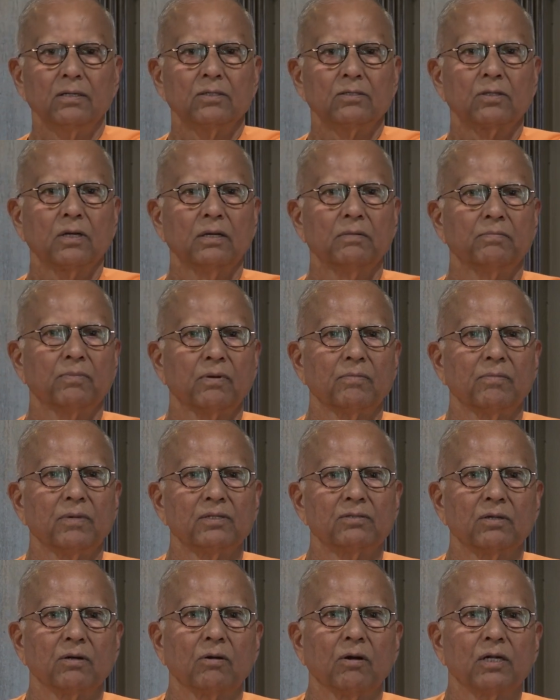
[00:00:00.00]
Swami
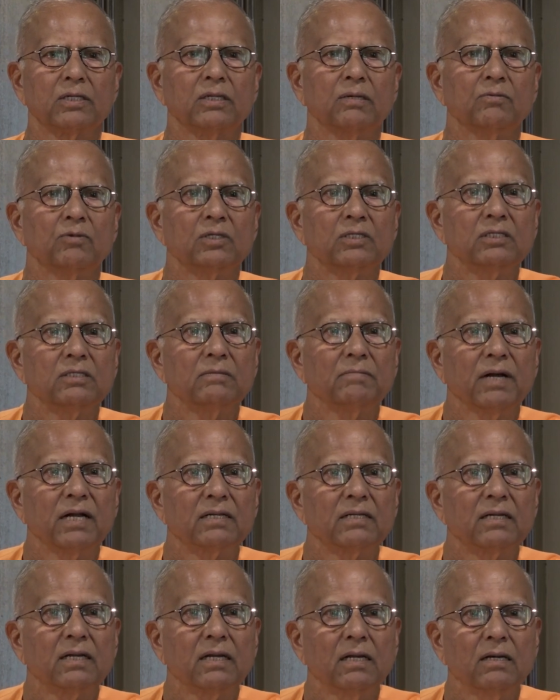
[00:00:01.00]
Brahmananda caught him, what is the
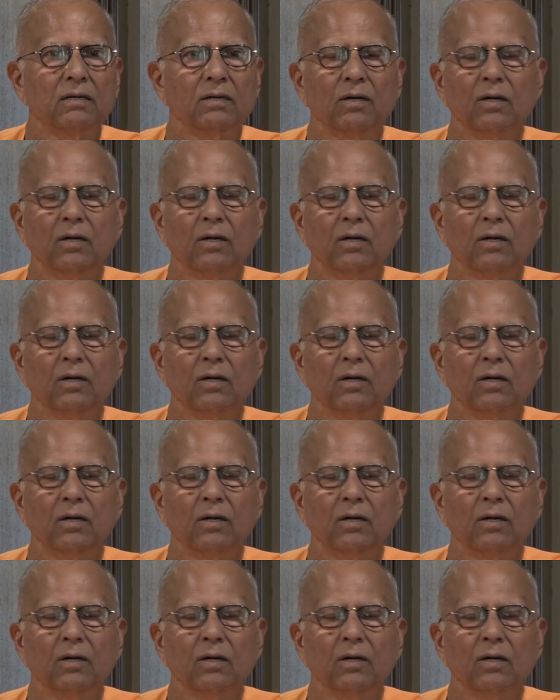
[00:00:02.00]
matter?